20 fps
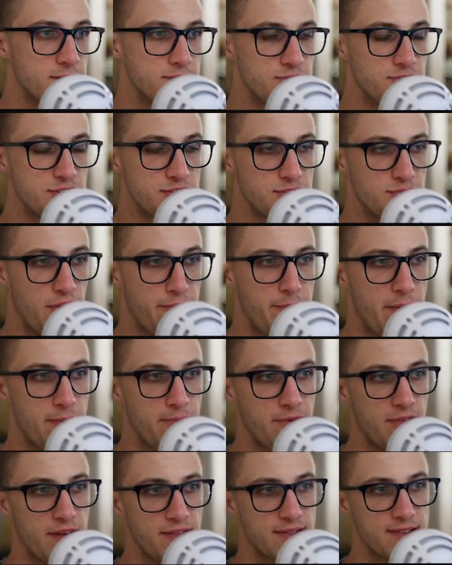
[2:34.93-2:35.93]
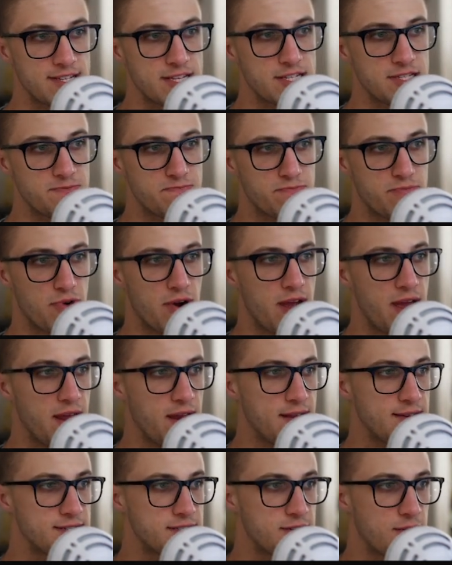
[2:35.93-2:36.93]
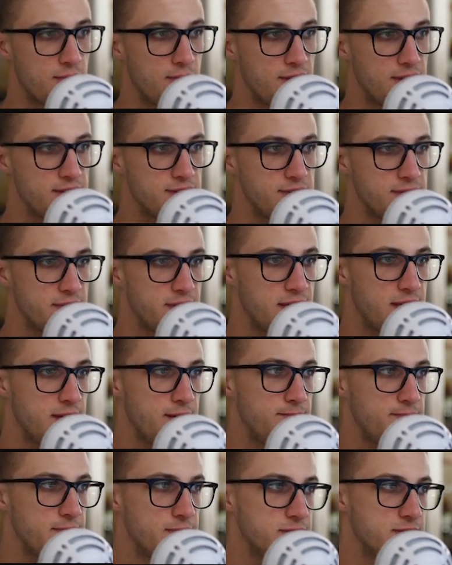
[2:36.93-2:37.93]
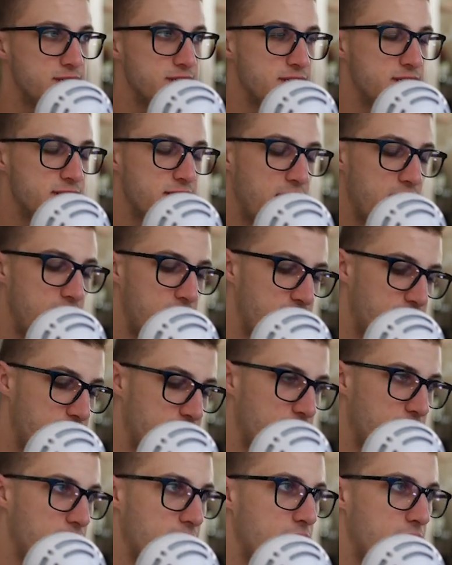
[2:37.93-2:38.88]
Just remember that the spread is going to keep you safe.